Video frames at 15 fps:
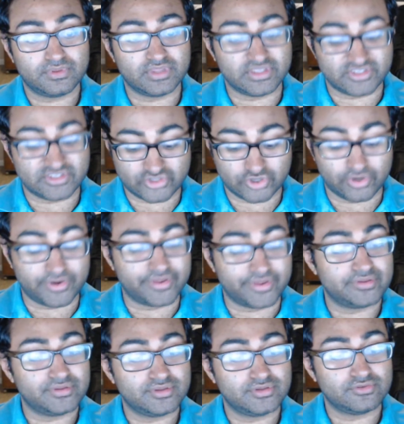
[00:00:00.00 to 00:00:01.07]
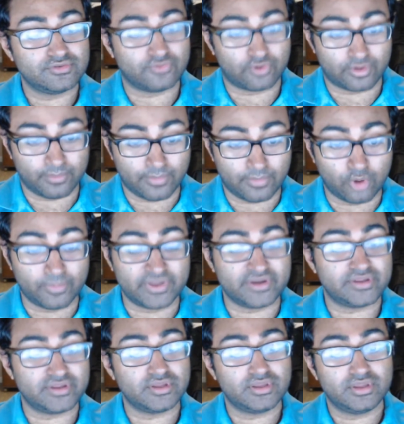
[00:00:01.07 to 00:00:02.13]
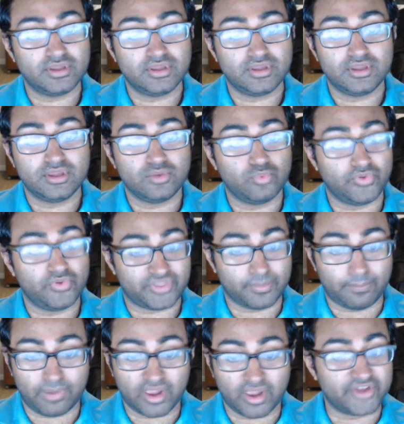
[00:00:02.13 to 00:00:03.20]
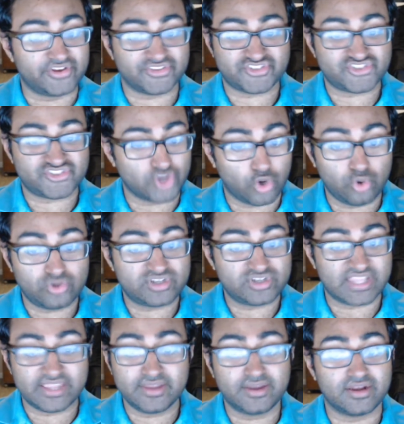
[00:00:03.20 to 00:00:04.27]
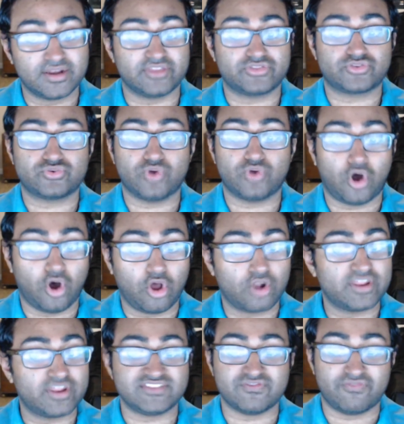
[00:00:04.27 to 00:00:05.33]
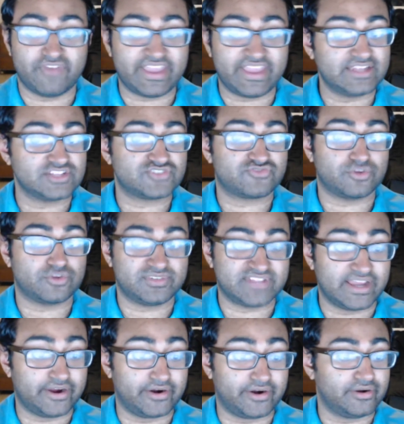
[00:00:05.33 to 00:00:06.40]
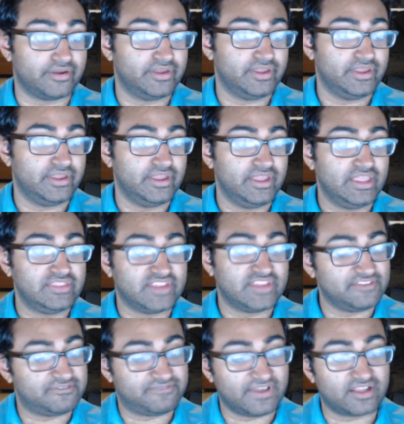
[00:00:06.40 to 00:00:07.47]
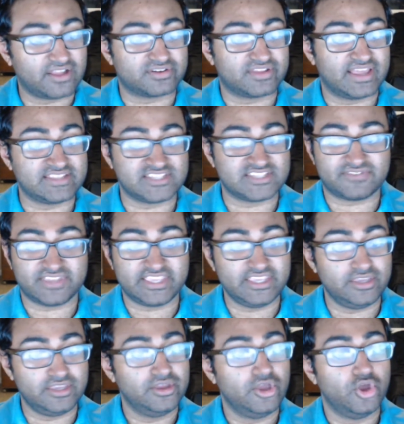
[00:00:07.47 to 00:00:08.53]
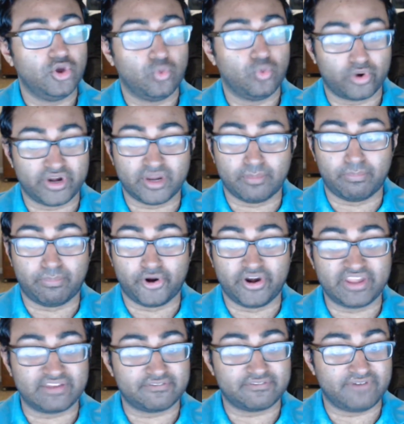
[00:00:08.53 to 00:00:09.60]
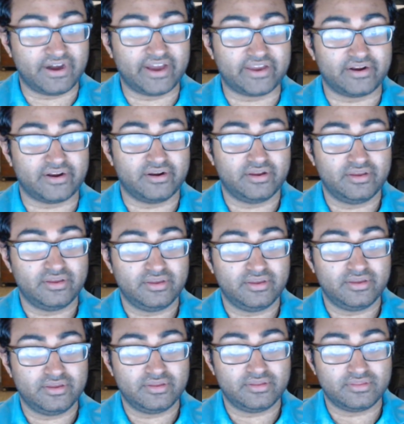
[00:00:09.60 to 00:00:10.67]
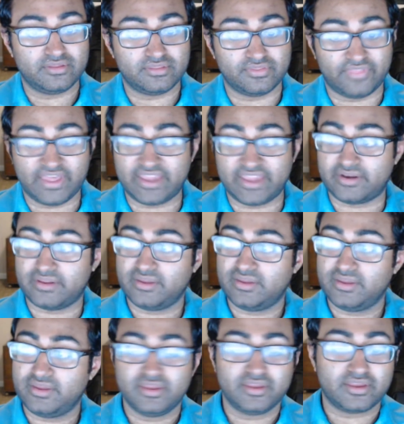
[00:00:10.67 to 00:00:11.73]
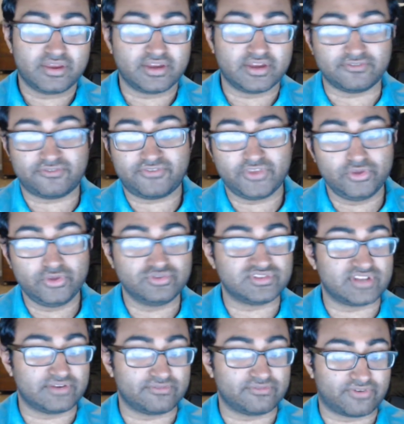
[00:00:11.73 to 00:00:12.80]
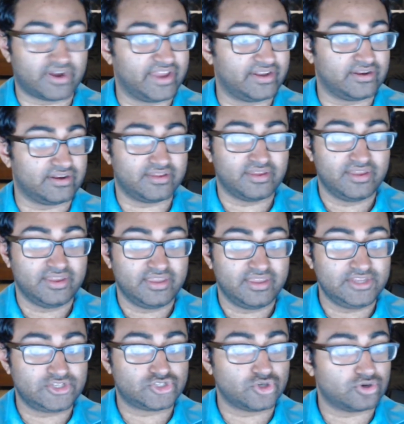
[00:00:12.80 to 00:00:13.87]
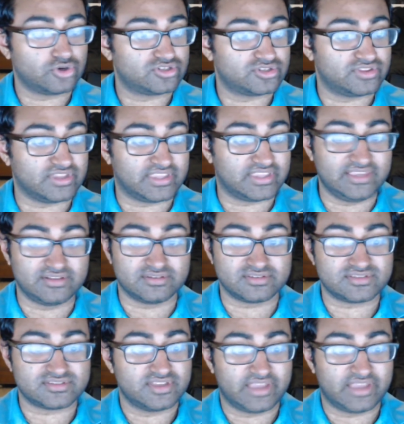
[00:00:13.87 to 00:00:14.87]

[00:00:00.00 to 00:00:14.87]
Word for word: he stood for a moment, with the blood so tingling through all his veins from terror that he felt as if he were in a burning fire. Then, confused and frightened, he took to the heels